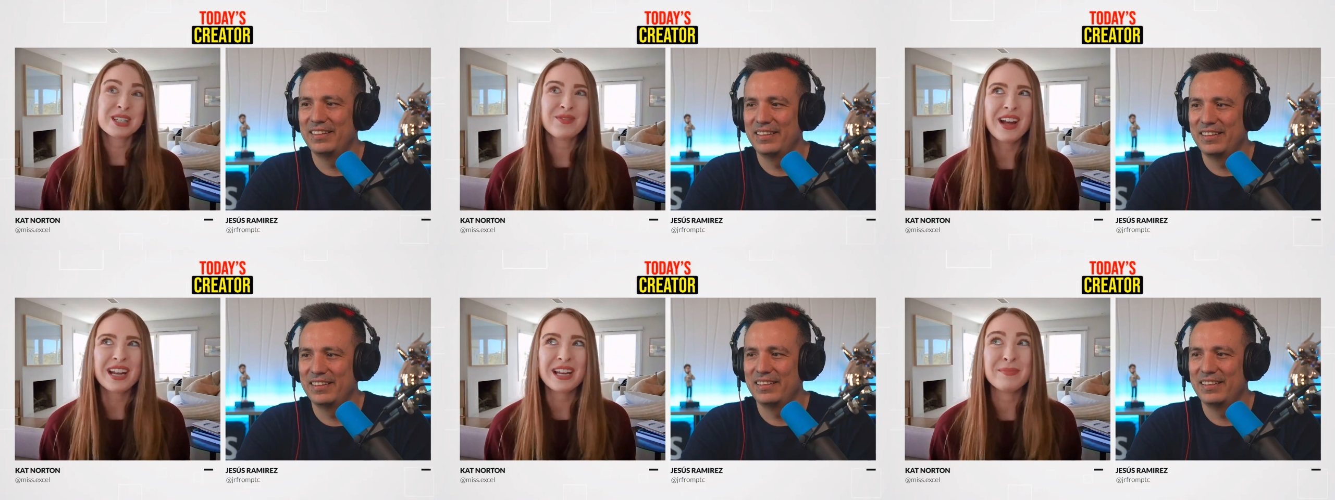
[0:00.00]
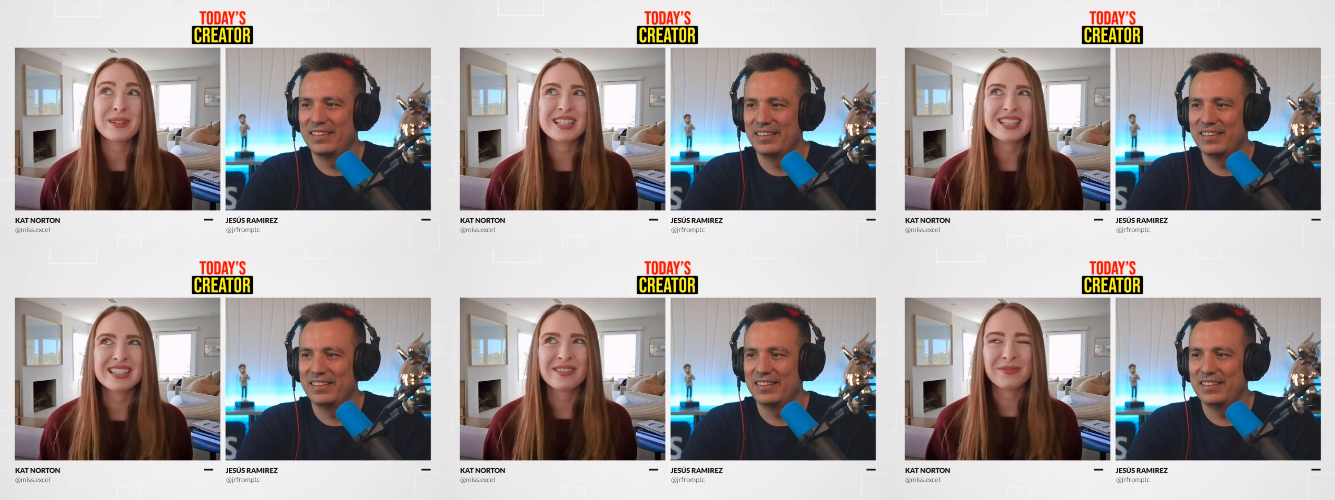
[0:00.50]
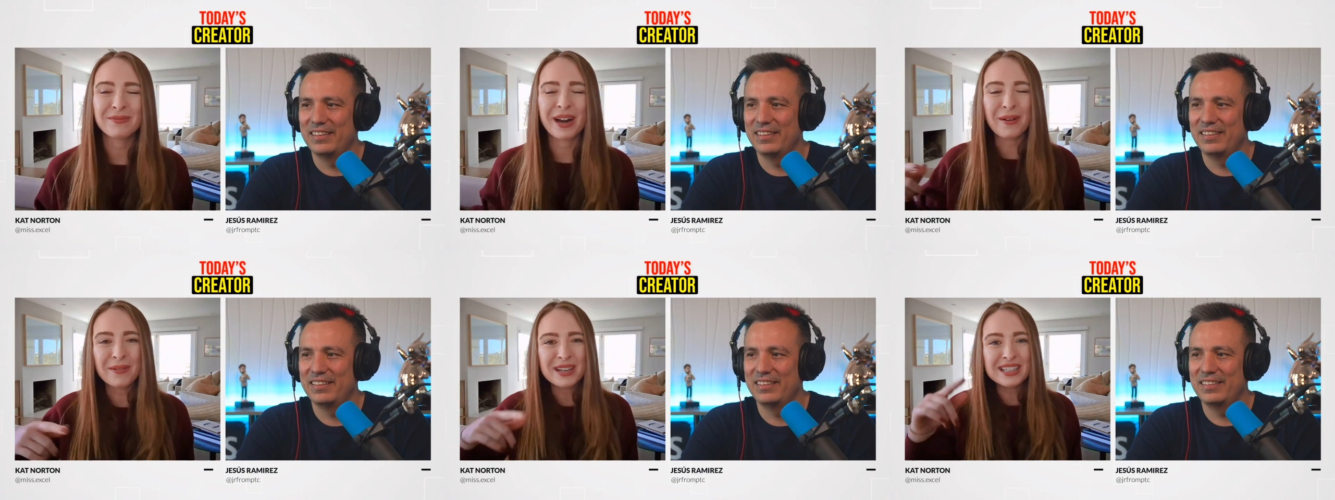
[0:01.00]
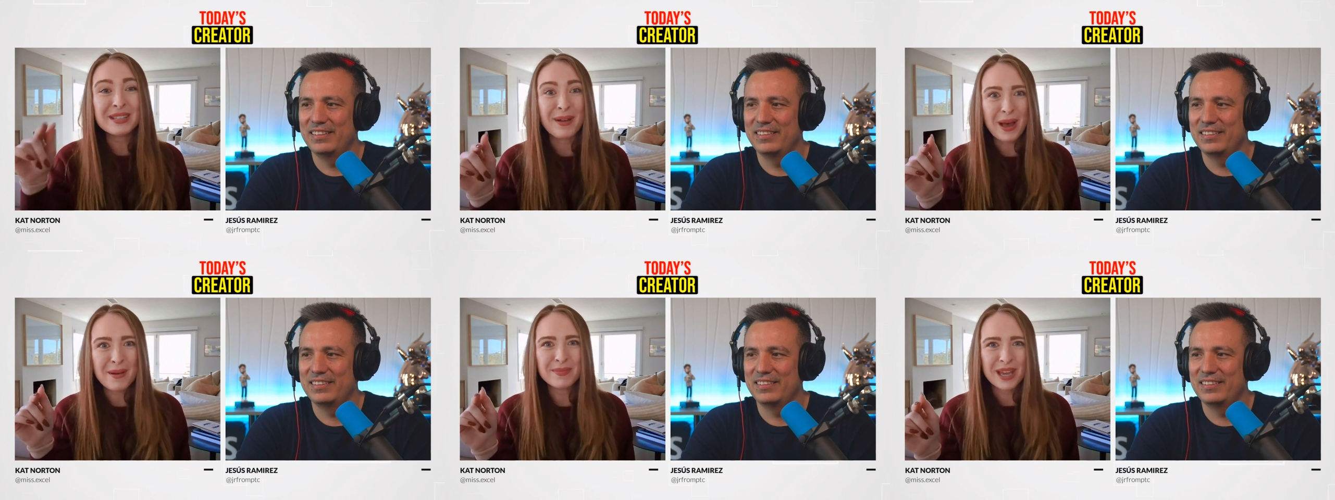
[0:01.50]
Speaker 1: which is funny because when I went
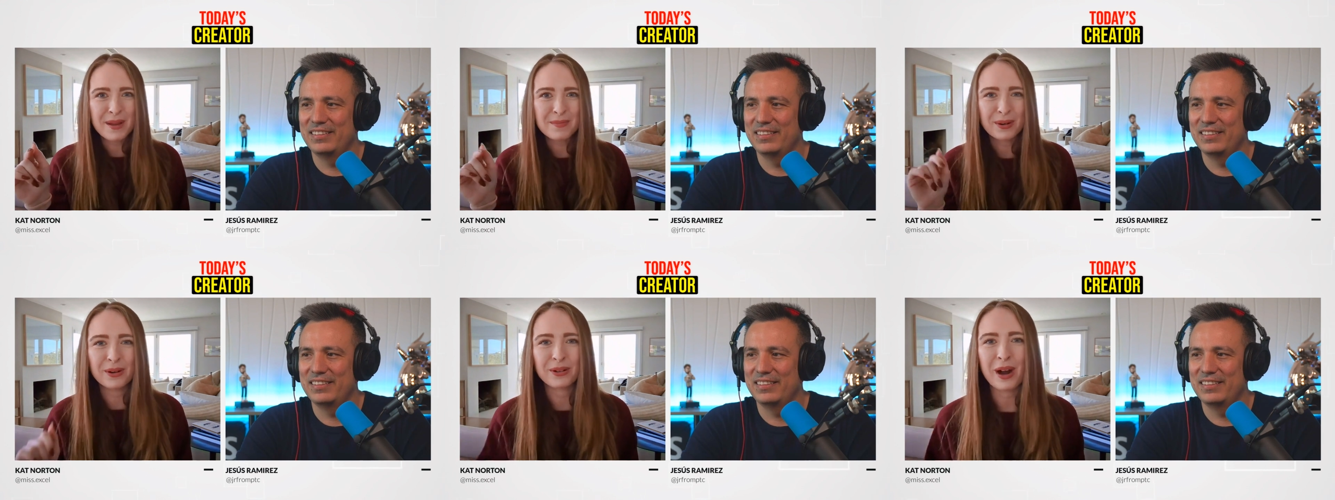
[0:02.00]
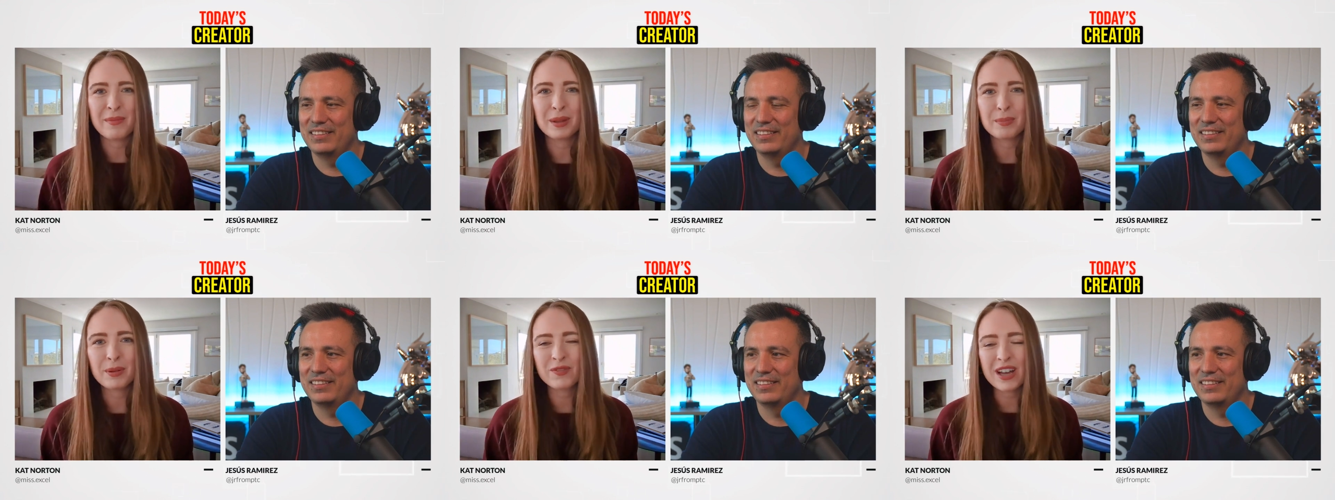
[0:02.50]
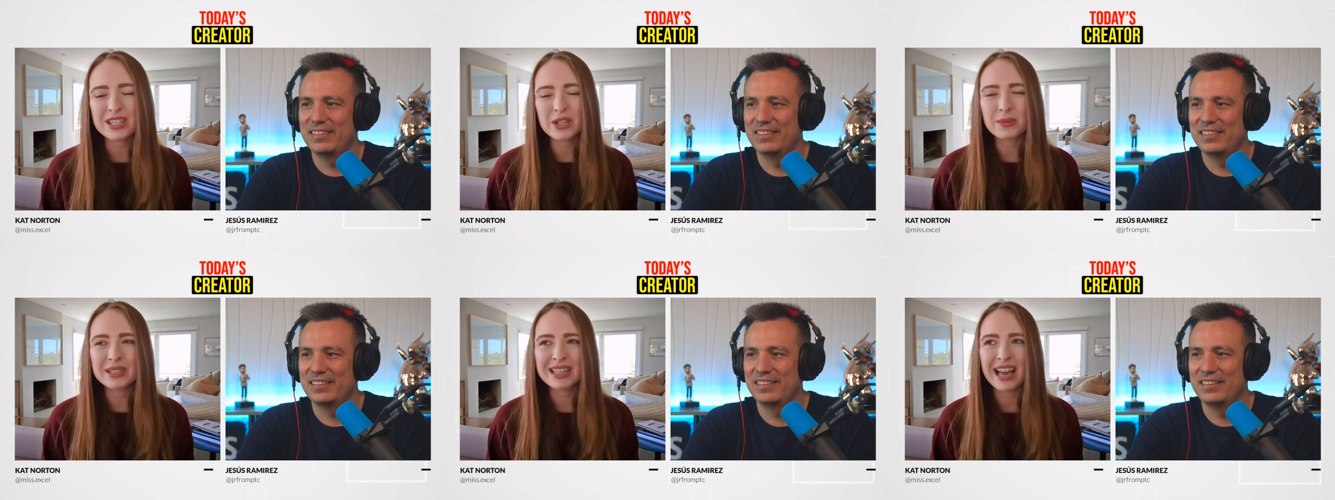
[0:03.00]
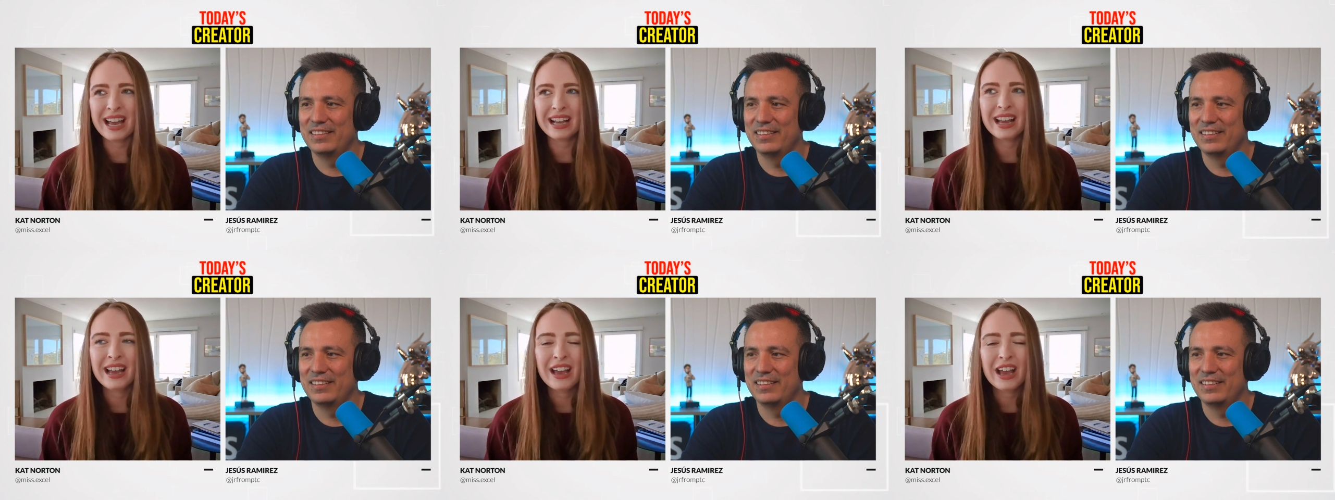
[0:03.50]
into my MBA program, the professor was
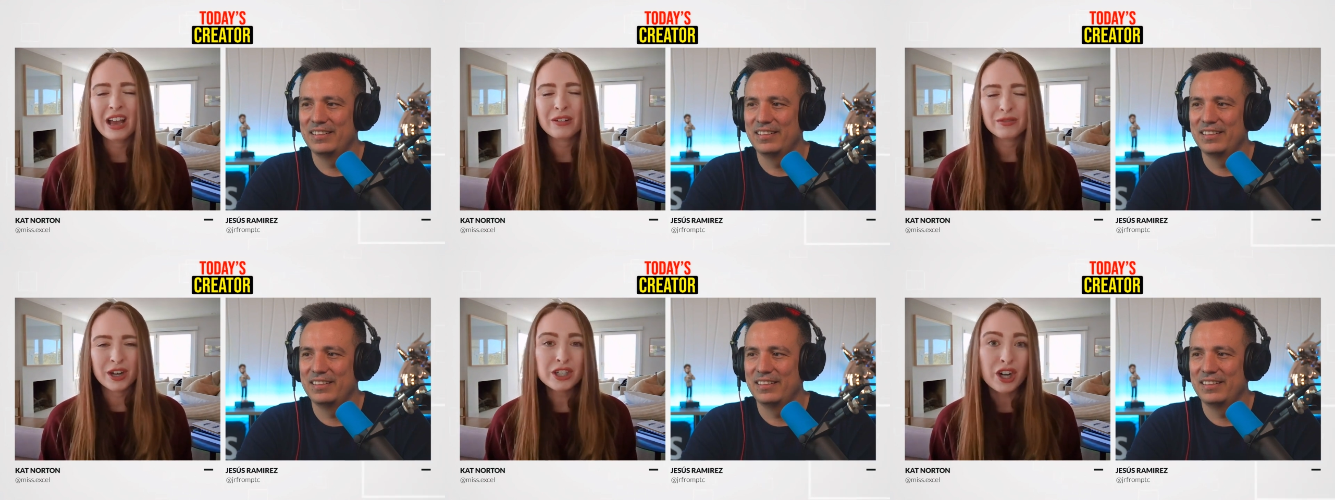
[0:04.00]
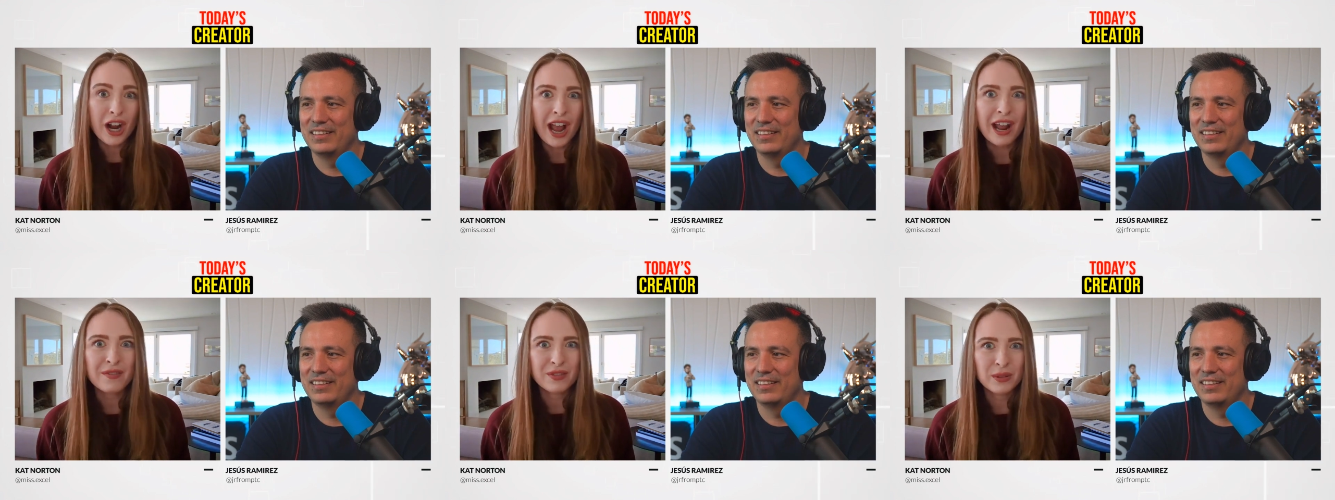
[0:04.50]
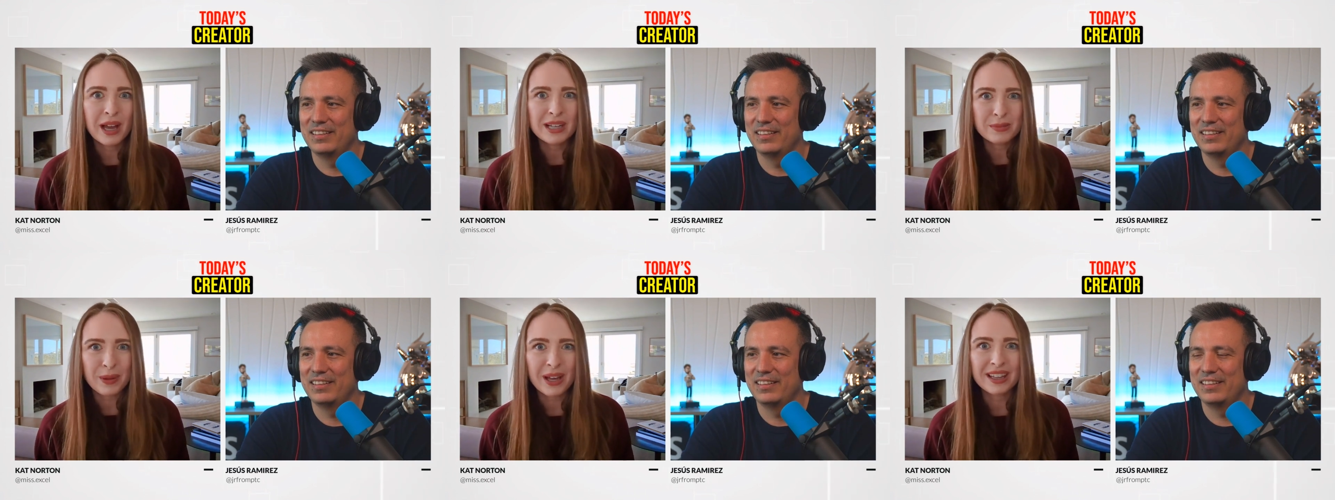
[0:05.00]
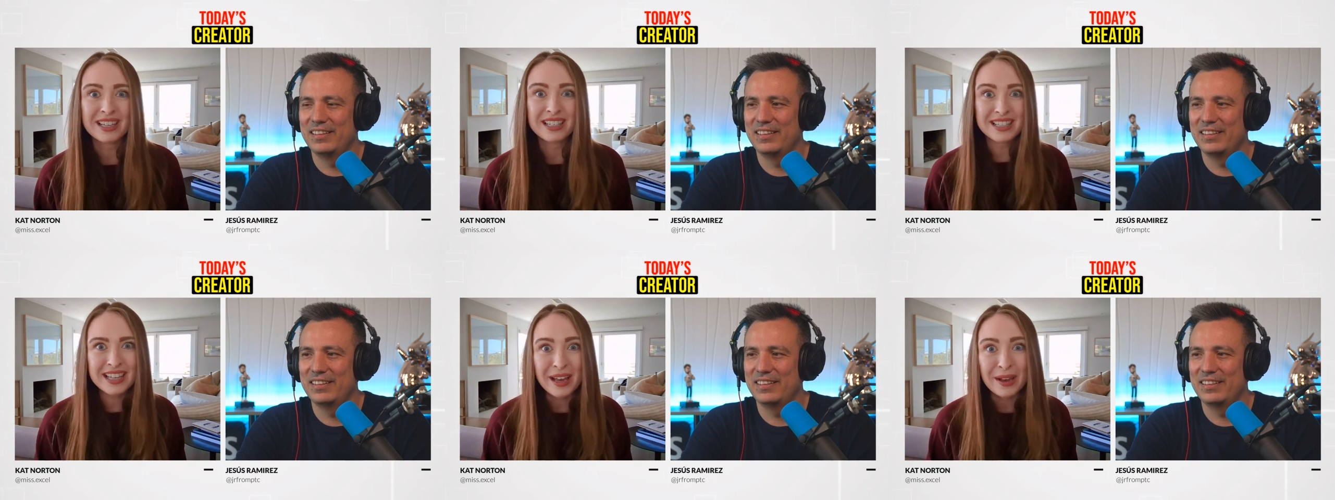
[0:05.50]
like, raise your hand if you liked
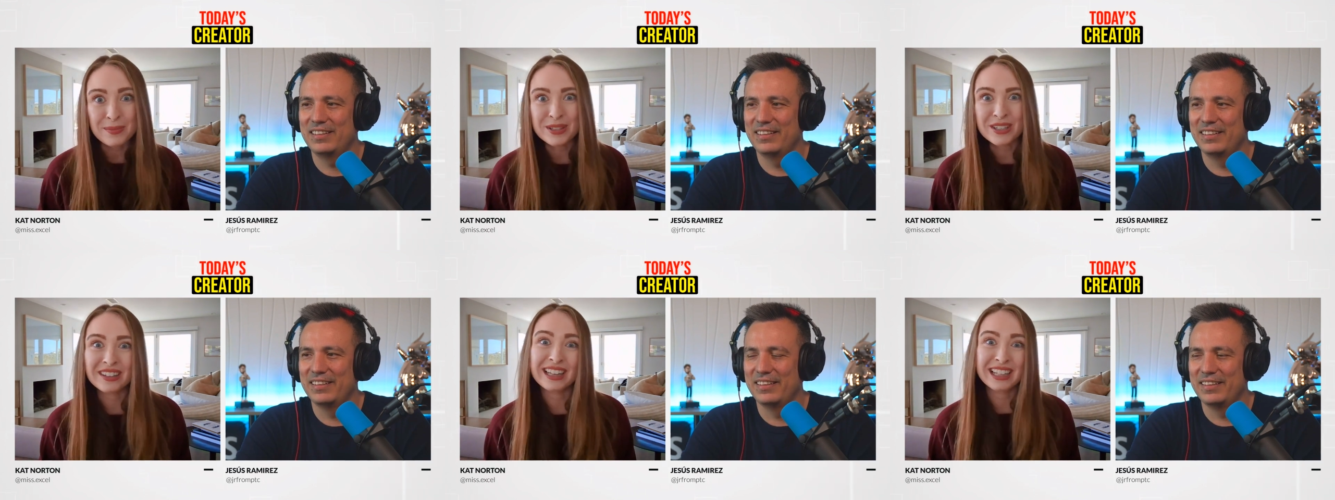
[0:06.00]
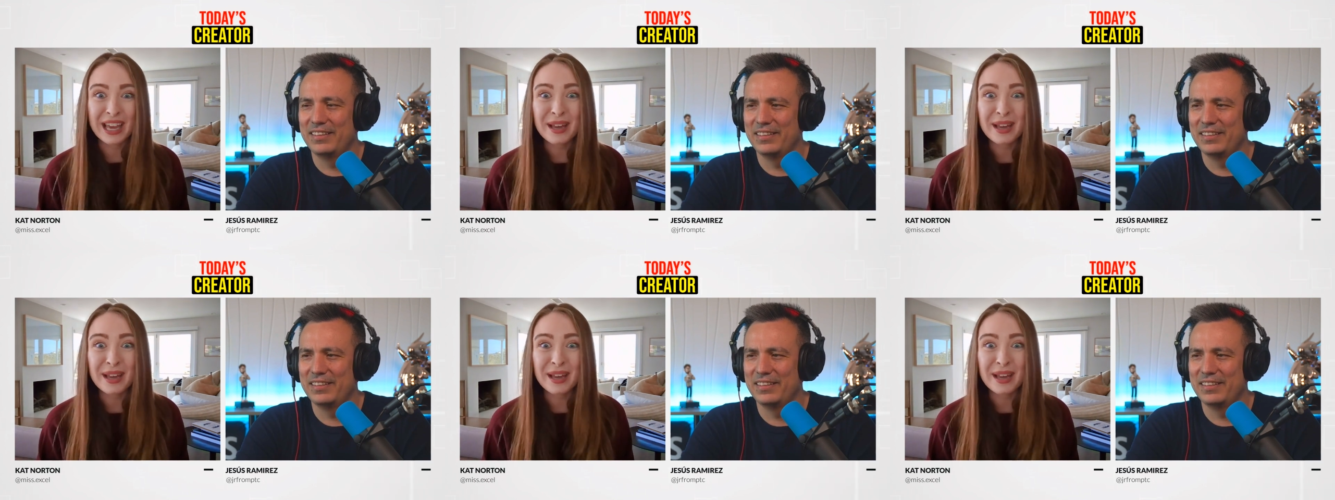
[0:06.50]
playing The Sims or